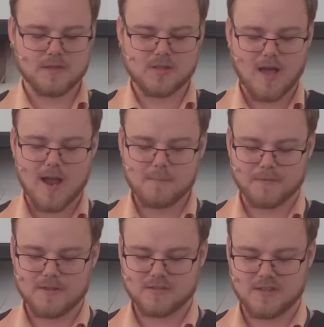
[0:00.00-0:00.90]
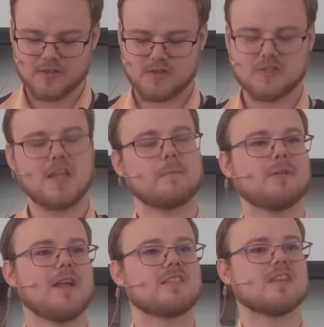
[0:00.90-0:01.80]
the time that these things should take
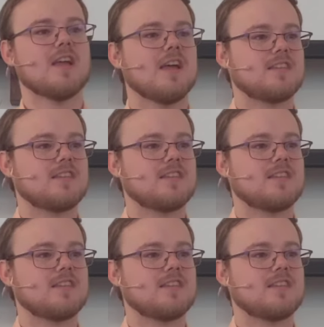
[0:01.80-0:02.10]
place.